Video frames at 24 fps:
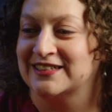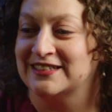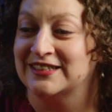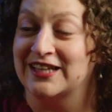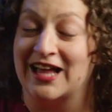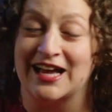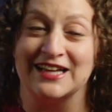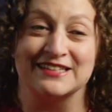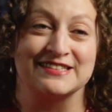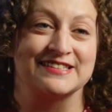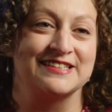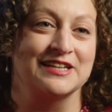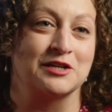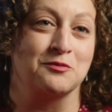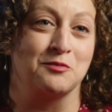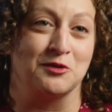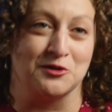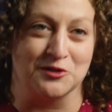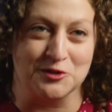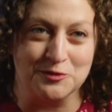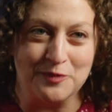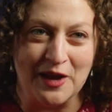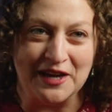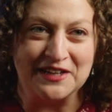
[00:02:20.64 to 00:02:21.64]
classic
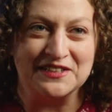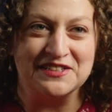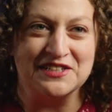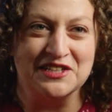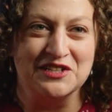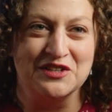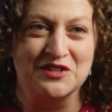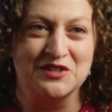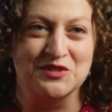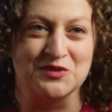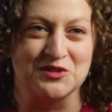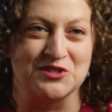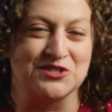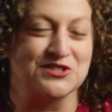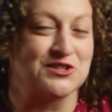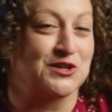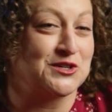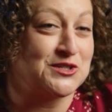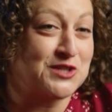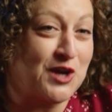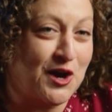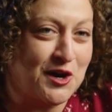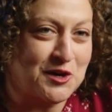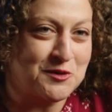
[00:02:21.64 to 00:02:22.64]
perspectives, which is
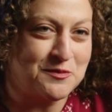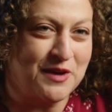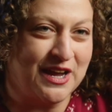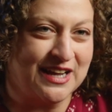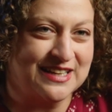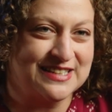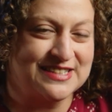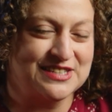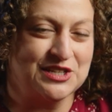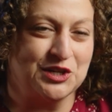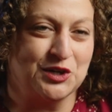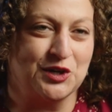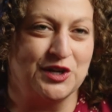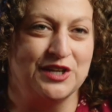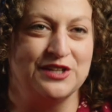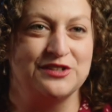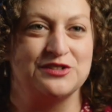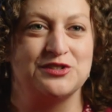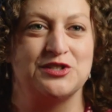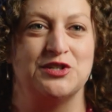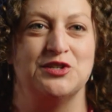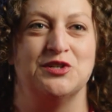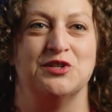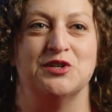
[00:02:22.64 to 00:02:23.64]
our talkback
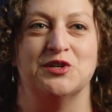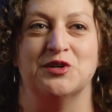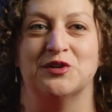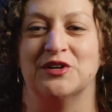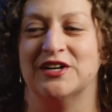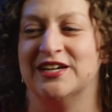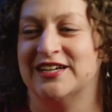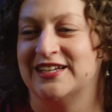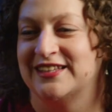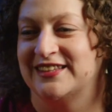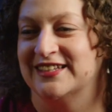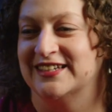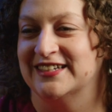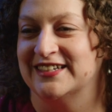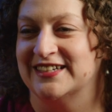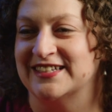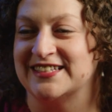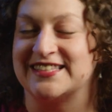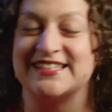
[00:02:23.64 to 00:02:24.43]
series, to the